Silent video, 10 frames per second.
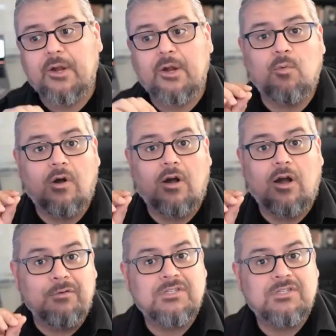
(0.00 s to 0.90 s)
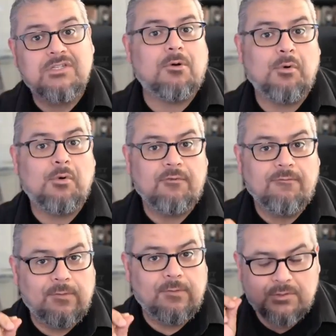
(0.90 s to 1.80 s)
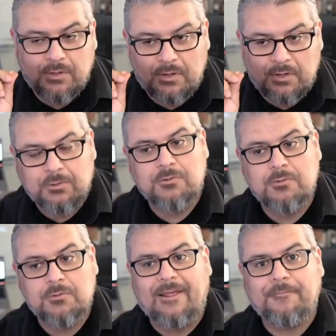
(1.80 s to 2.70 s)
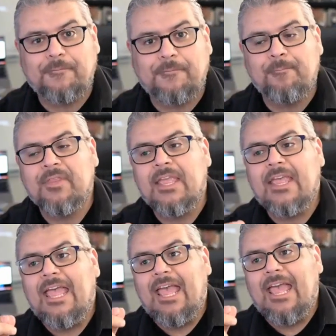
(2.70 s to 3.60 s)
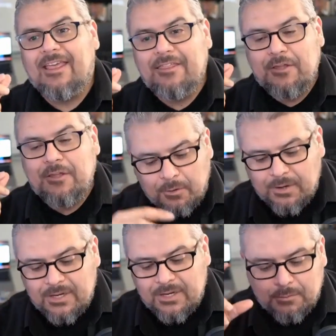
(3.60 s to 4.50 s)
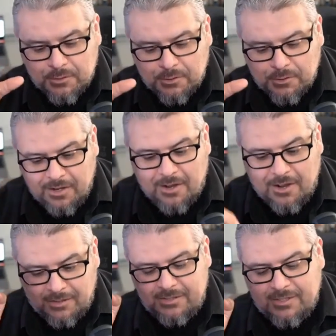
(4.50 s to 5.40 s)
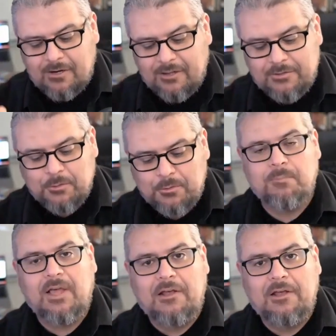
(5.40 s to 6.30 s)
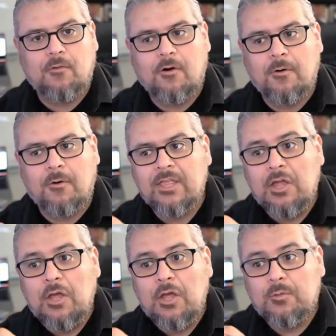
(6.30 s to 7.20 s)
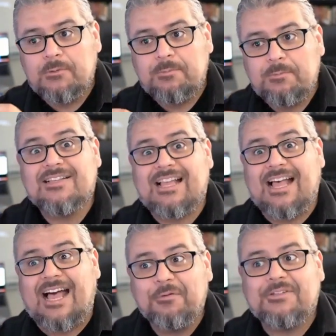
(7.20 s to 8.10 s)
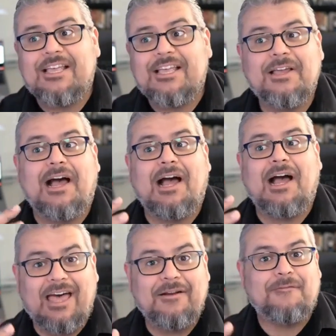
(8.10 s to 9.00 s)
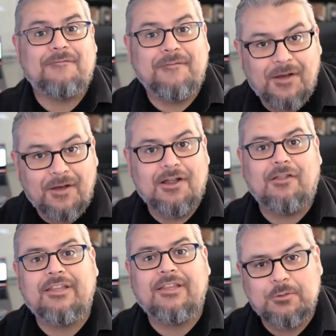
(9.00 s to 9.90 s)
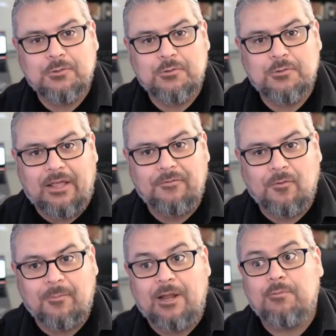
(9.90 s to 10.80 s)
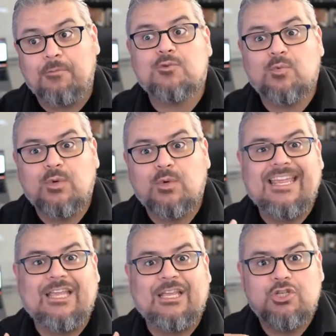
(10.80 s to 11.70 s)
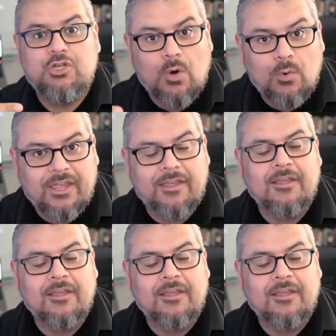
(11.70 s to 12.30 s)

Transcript: where I was the number one influencer on a social platform. And the only reason I was creating content on that social platform was because I was having a lot of fun on that social platform. I was really enjoying